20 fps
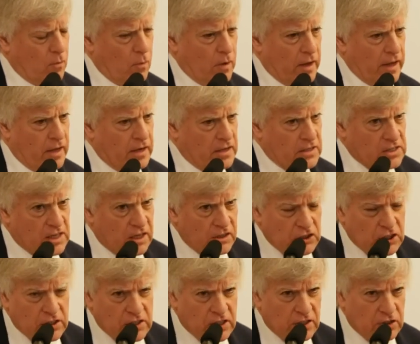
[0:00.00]
in
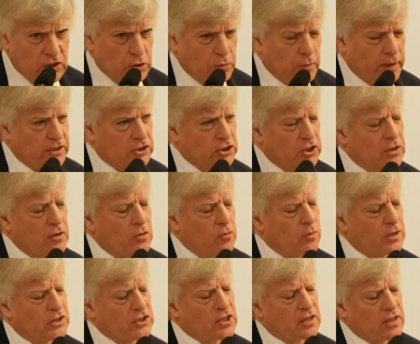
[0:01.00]
such a situation in
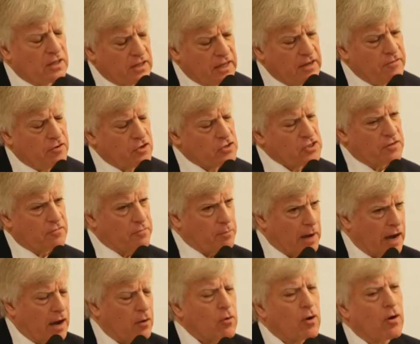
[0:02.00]
which the levers of
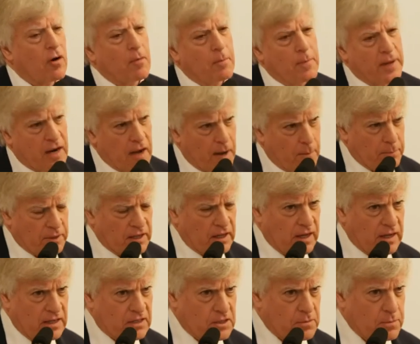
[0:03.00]
power are
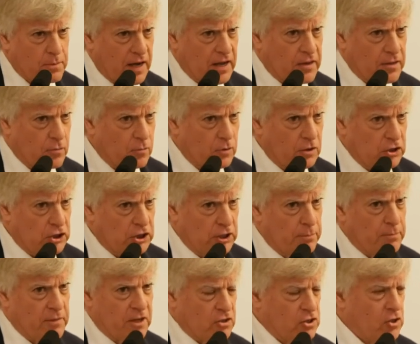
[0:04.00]
monopolized by the
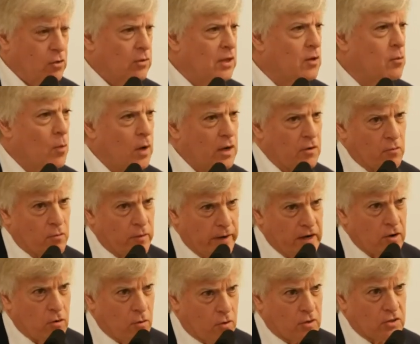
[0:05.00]
regime, there's only one
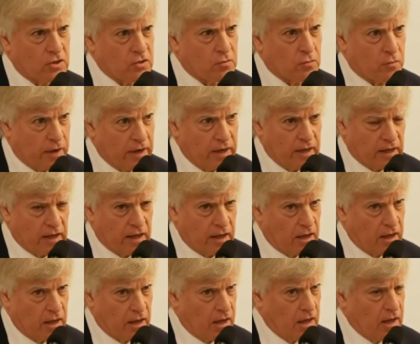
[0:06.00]
recourse, really,
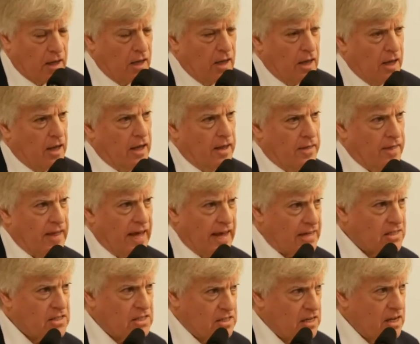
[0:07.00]
and
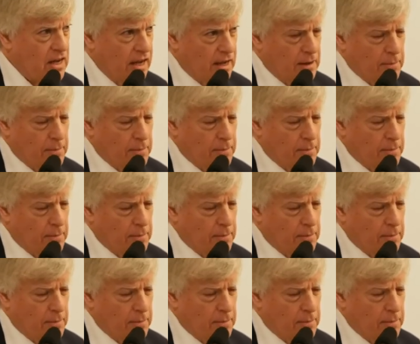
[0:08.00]
that's a